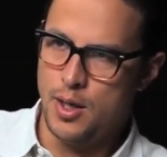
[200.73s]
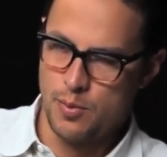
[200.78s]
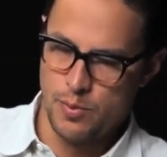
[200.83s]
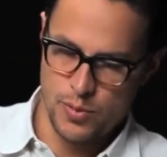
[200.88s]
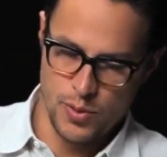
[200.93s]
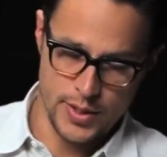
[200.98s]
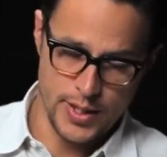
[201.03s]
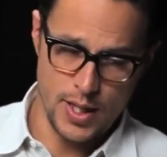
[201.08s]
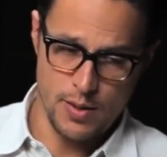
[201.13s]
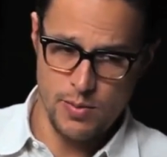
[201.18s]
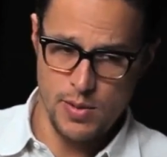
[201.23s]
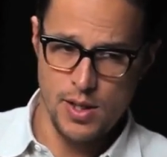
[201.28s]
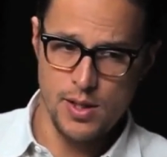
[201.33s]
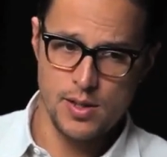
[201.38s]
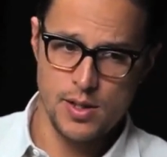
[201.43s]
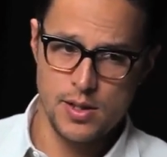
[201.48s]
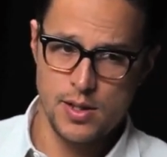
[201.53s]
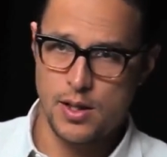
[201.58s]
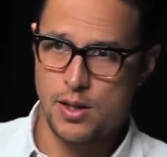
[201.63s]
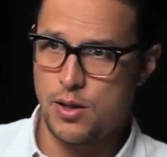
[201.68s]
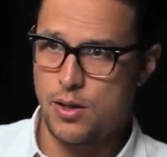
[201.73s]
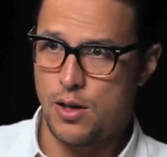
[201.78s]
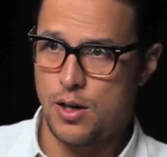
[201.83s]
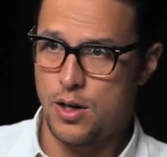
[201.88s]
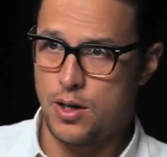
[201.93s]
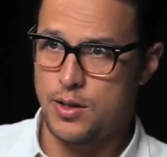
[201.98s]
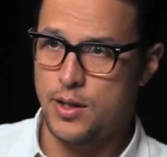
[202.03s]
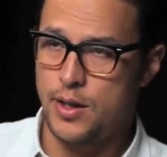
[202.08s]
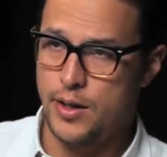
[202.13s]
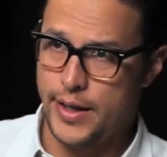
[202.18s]
But what that means is that
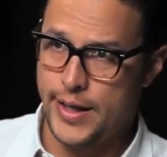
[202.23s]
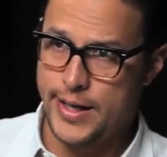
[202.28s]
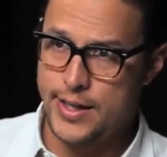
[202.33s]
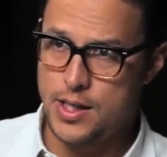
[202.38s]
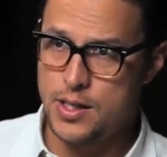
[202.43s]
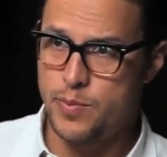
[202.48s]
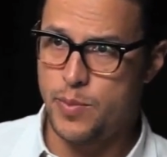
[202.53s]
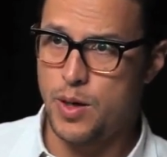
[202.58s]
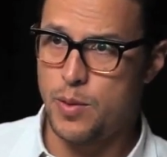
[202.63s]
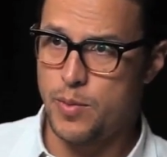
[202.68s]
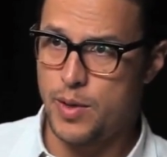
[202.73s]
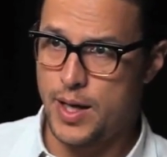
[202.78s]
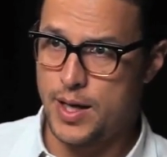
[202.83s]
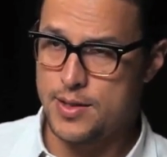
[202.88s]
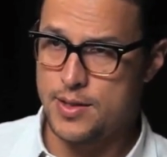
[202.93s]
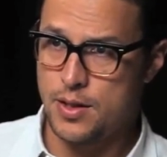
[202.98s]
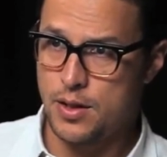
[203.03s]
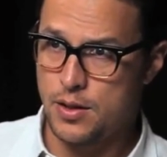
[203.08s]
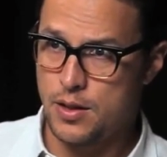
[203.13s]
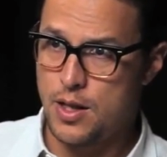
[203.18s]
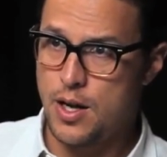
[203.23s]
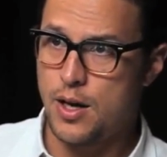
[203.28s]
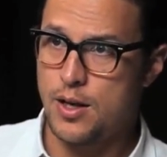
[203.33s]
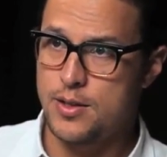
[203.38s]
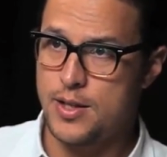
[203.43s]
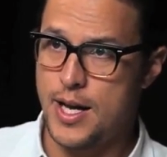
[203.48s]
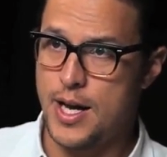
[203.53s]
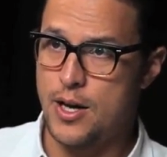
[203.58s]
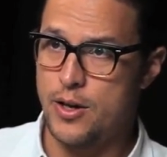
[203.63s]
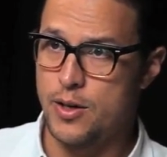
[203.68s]
our entire AD department has to lock
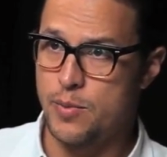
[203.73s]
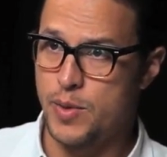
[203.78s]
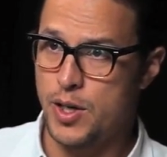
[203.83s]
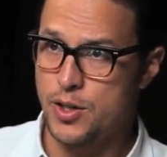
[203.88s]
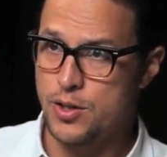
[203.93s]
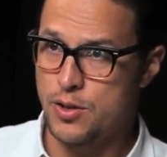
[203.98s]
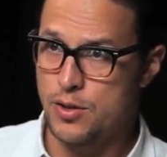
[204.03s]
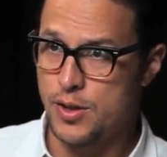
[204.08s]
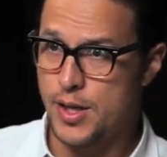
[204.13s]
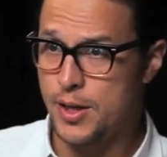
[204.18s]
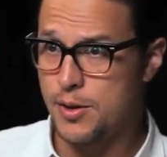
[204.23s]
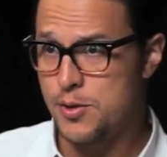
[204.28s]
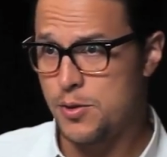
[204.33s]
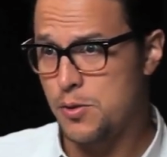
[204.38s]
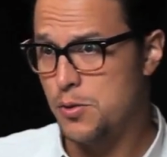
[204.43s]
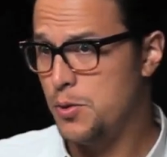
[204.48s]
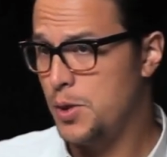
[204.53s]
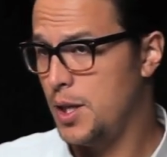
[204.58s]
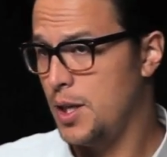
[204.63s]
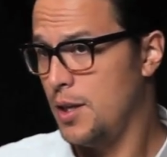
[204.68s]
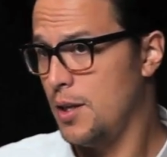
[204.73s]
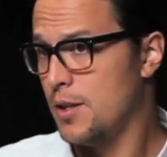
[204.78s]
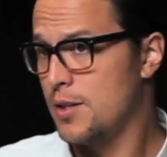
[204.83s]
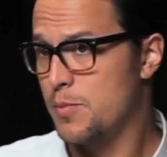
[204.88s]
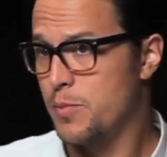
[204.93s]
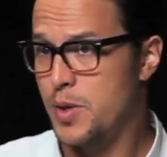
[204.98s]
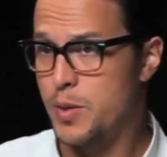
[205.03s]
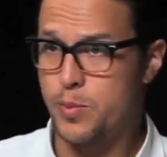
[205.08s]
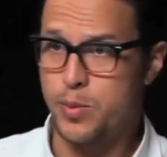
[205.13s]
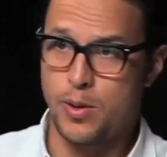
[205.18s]
down and make sure like school kids
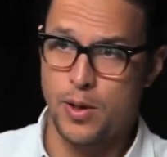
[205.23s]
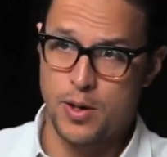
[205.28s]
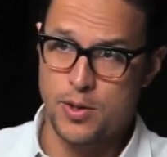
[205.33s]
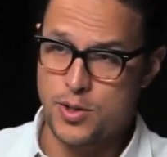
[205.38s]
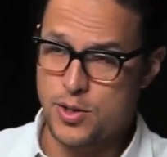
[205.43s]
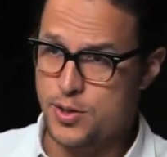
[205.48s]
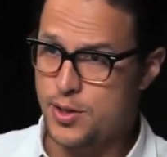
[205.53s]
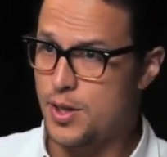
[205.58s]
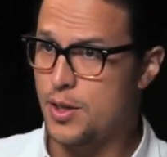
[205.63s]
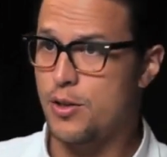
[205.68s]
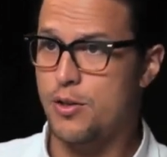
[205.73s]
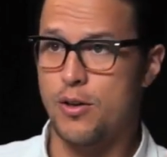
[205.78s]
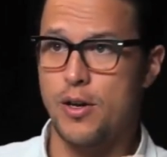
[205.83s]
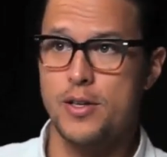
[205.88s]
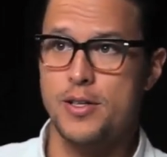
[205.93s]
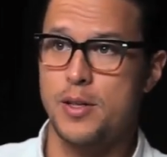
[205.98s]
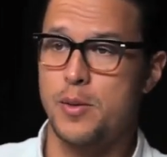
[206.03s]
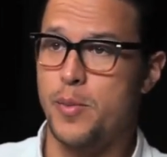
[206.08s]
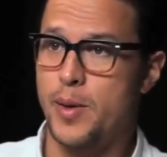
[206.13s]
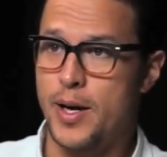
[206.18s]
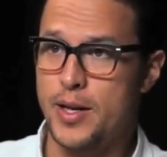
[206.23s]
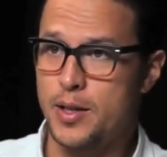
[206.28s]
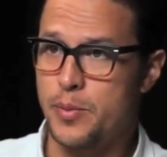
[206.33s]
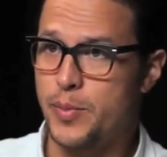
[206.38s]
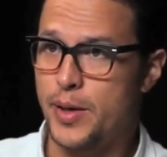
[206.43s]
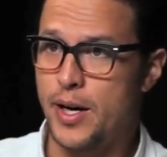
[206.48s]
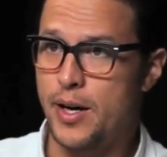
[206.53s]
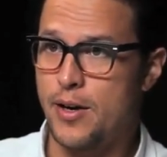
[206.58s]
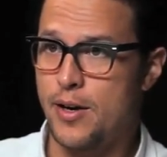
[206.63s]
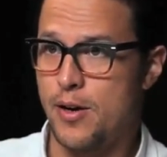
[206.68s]
and people aren't just like crossing by in the
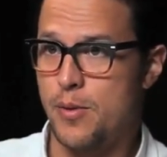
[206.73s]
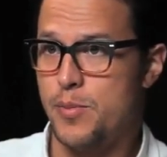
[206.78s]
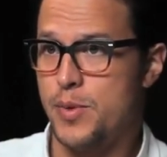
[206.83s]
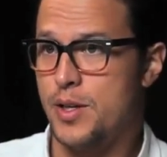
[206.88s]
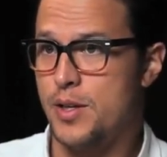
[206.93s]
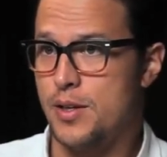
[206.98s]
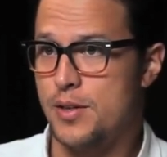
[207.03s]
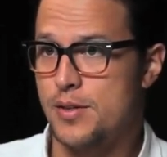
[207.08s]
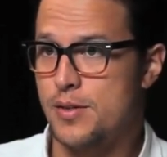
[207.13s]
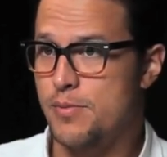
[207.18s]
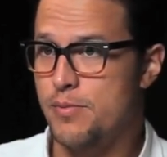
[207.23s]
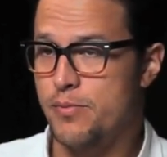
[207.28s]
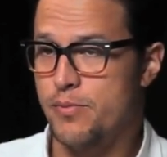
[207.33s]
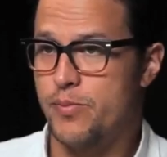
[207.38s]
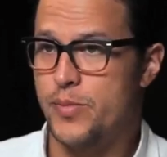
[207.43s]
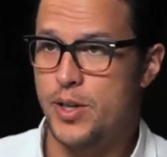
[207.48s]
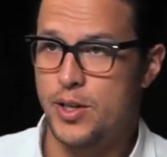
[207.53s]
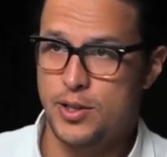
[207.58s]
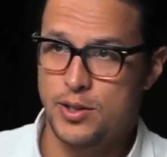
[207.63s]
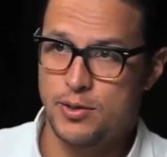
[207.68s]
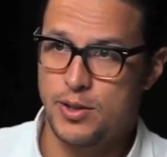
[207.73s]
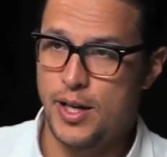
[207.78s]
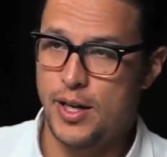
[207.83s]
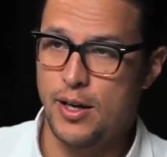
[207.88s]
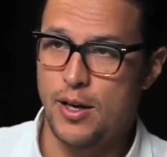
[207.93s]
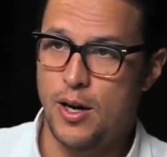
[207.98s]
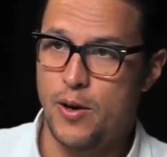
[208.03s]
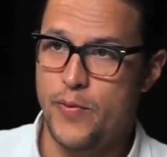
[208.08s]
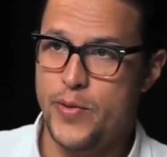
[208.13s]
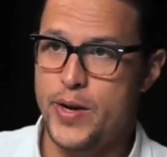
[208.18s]
background because they're
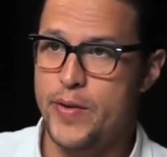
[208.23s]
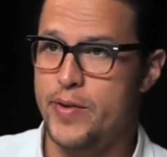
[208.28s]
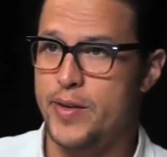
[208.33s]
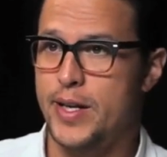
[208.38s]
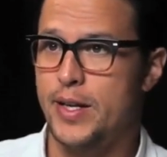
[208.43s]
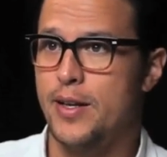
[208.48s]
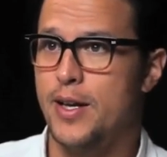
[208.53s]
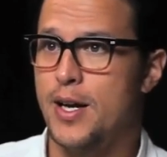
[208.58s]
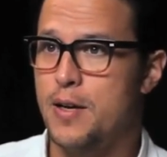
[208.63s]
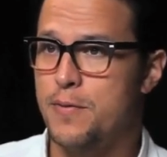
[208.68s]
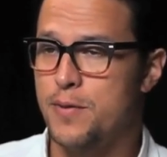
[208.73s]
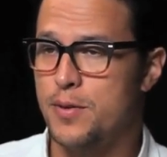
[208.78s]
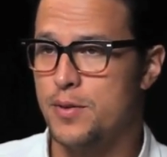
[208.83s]
getting on with their everyday life.